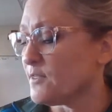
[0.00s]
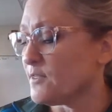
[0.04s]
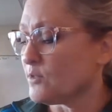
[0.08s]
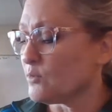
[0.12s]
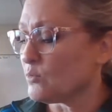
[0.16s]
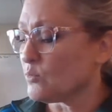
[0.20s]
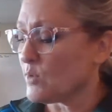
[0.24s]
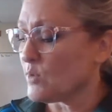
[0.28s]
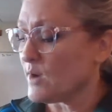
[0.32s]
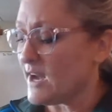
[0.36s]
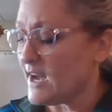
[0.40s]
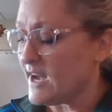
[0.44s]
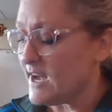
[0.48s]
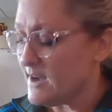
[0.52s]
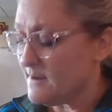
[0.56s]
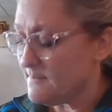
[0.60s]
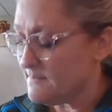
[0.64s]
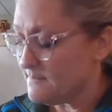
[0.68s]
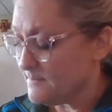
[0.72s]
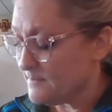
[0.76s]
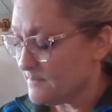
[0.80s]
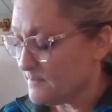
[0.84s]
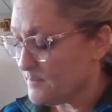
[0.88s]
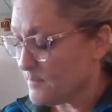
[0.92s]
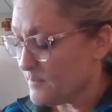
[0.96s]
3
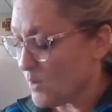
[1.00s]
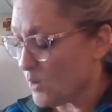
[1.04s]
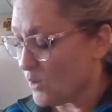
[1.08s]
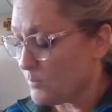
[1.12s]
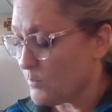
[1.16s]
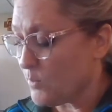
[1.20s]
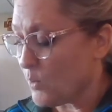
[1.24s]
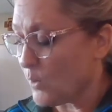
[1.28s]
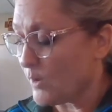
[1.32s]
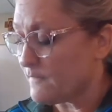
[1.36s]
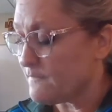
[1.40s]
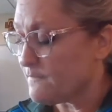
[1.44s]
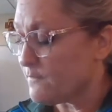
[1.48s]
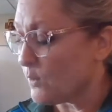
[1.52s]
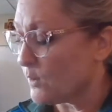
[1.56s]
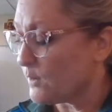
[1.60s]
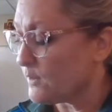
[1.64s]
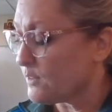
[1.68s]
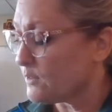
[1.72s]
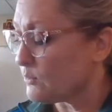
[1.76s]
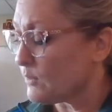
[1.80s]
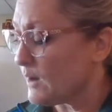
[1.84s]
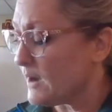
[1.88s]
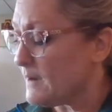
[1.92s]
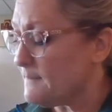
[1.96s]
or
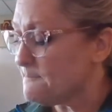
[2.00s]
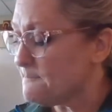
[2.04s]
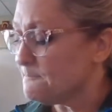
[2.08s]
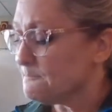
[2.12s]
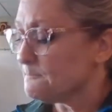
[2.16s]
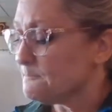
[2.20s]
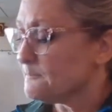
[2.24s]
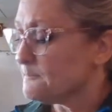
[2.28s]
0.43.